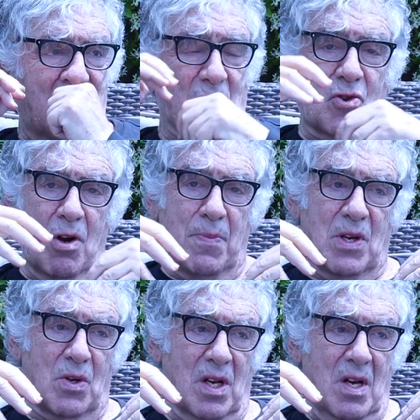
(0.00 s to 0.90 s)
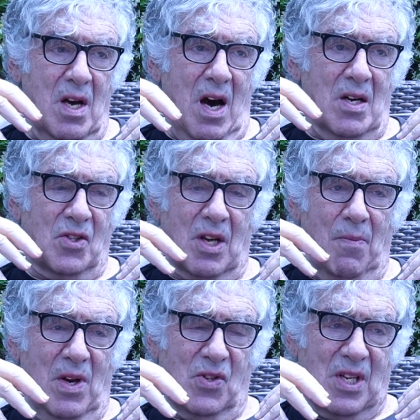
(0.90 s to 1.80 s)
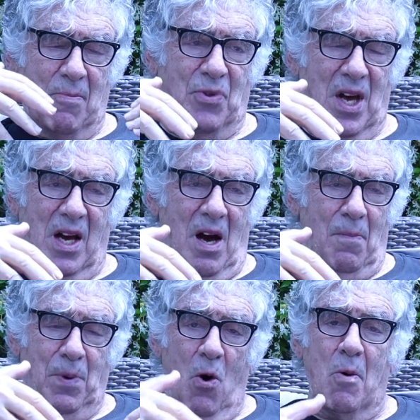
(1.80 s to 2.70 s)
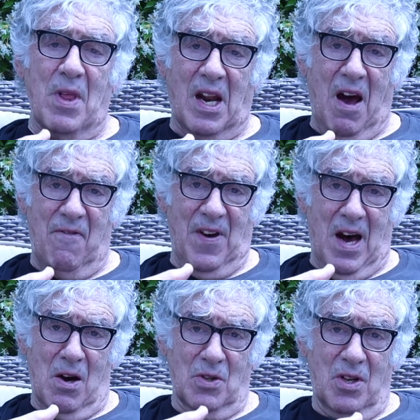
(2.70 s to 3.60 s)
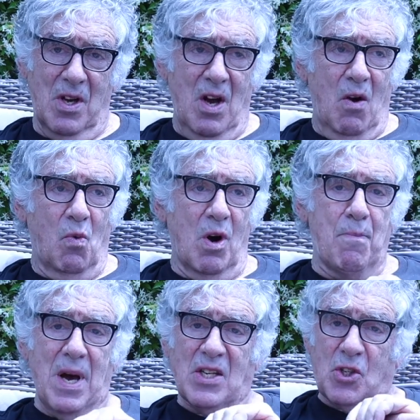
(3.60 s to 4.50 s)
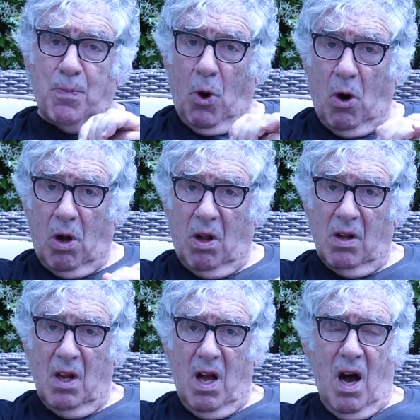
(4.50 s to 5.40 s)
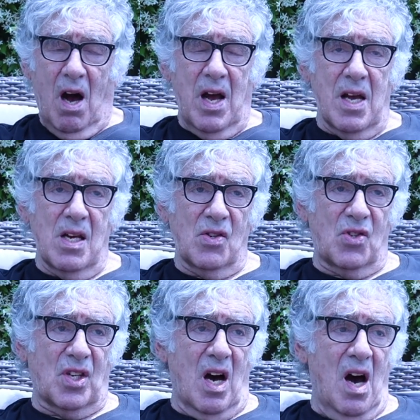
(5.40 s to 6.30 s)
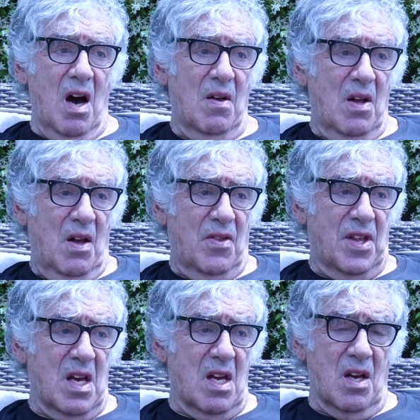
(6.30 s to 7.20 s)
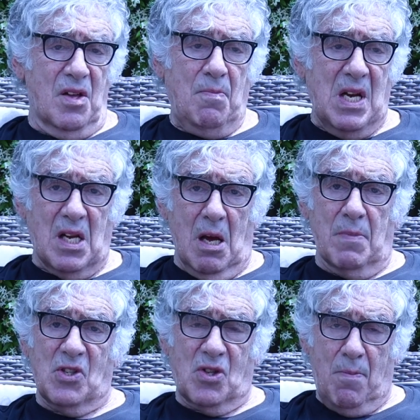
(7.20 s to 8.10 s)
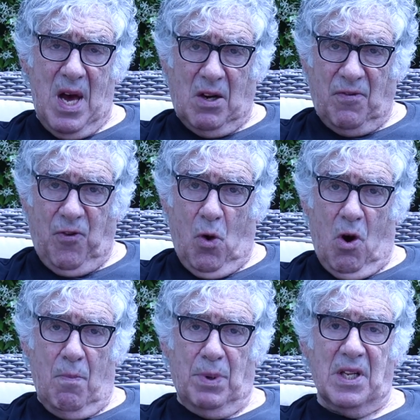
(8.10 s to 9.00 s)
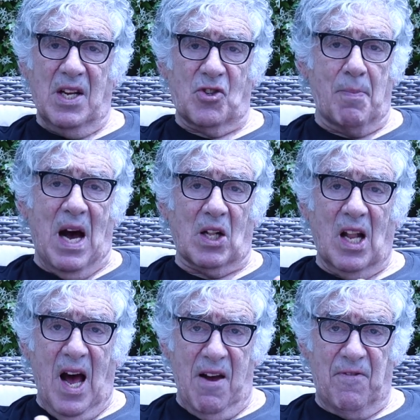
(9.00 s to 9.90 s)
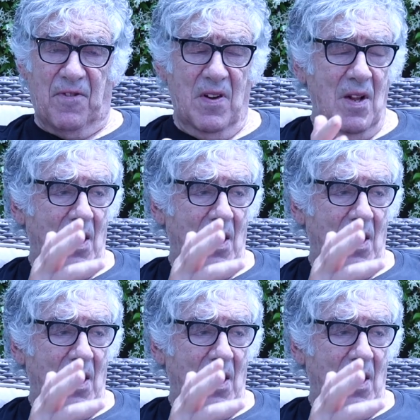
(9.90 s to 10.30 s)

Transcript: contribute uh, some something, a poem that I found, where baseball uh, is uh, the the medium, is the metaphor, but it's about life,